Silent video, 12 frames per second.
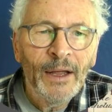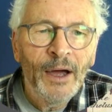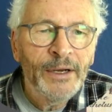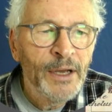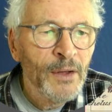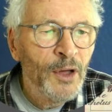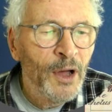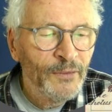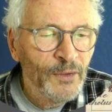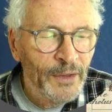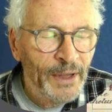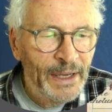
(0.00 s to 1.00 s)
I know that I've
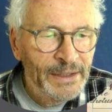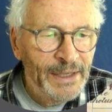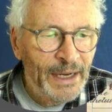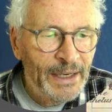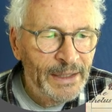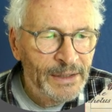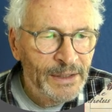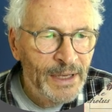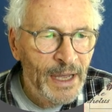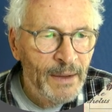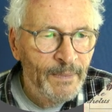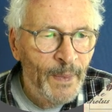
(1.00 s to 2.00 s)
got that exactly the same.